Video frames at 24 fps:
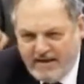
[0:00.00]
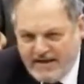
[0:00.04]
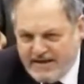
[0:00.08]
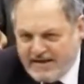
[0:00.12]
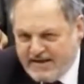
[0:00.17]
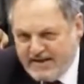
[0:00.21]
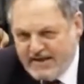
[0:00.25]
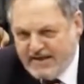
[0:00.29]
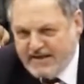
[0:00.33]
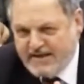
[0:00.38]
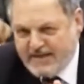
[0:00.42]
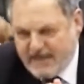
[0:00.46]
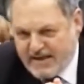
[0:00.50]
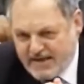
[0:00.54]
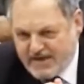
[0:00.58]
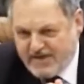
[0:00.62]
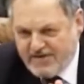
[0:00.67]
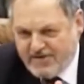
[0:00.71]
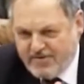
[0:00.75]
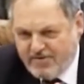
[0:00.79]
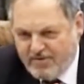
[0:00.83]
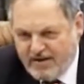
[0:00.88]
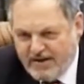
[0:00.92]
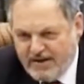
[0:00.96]
great success
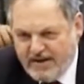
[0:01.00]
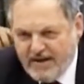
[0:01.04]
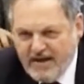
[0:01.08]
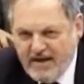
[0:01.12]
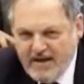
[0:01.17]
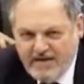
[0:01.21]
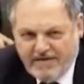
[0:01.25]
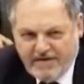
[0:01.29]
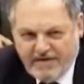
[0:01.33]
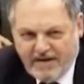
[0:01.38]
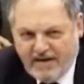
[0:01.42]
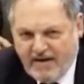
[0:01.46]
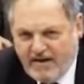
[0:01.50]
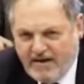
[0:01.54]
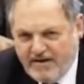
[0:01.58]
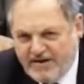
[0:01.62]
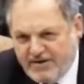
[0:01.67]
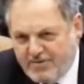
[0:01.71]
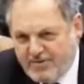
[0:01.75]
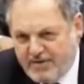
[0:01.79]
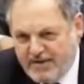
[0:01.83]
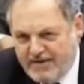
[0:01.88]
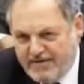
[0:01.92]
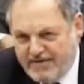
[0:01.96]
story for the
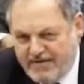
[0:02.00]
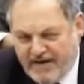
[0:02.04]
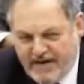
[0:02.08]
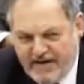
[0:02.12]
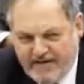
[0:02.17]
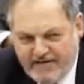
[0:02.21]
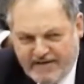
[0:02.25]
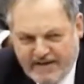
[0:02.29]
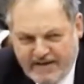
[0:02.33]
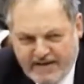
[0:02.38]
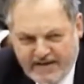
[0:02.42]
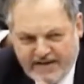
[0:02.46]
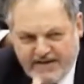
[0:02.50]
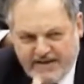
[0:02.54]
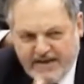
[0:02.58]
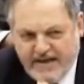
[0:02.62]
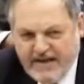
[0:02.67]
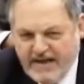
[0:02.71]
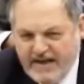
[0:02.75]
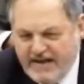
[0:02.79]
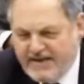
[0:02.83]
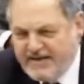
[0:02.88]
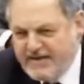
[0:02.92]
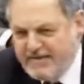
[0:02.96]
last 25
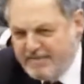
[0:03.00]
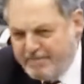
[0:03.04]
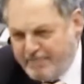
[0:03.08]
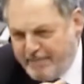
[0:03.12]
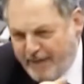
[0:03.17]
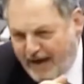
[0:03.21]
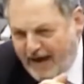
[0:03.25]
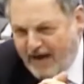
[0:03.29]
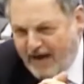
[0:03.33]
years. It's